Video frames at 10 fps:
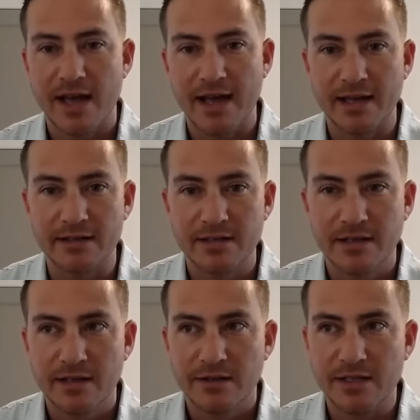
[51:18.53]
And
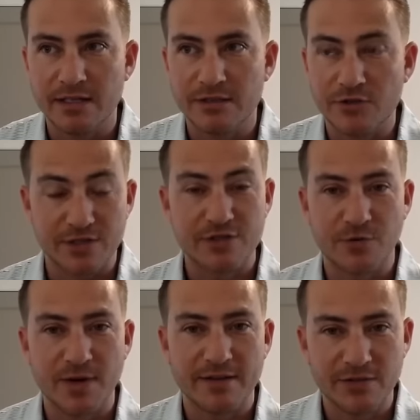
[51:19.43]
the traditional
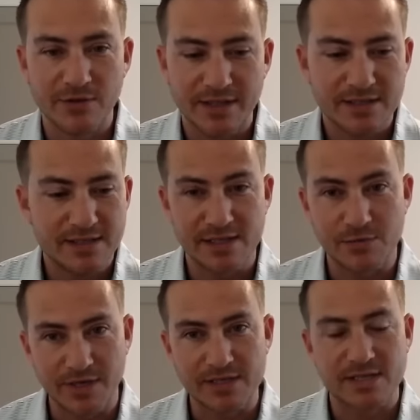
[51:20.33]
way of doing this is
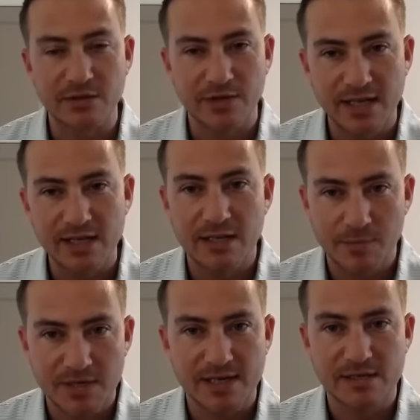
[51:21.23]
with a single key that
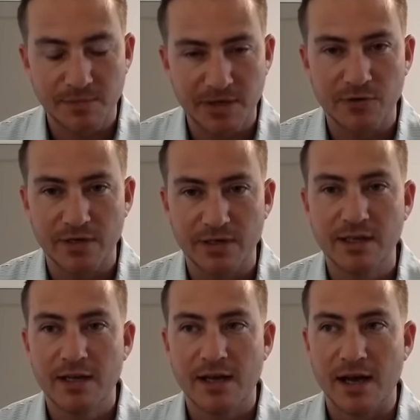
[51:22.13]
protects the Bitcoin,
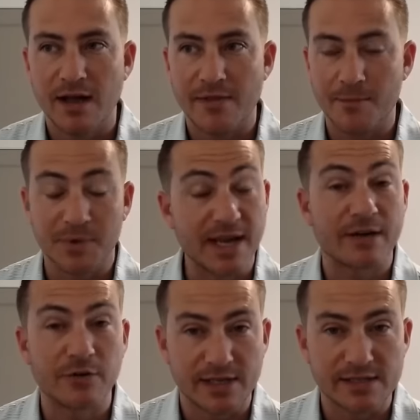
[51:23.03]
but that
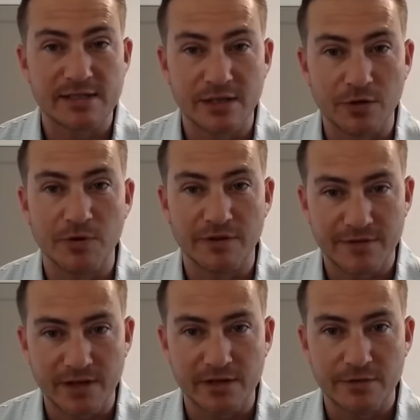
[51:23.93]
creates a single point of
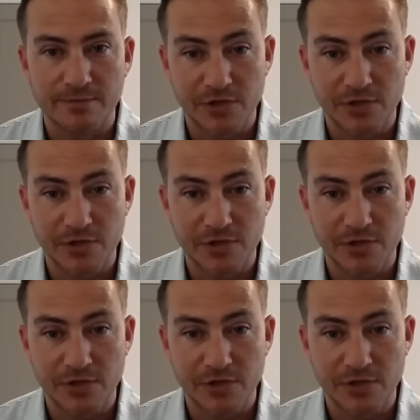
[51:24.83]
failure.